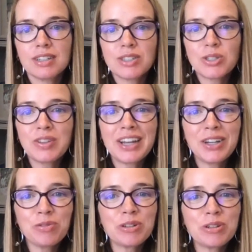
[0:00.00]
So
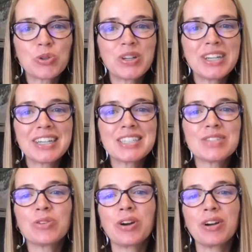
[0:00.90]
thank you for joining us
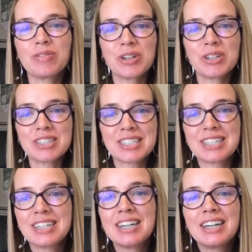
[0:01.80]
for our first
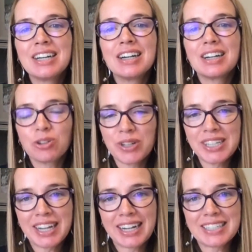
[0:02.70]

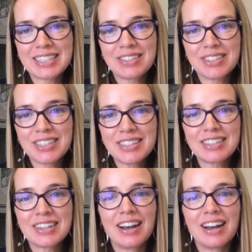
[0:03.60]
Greenlight series.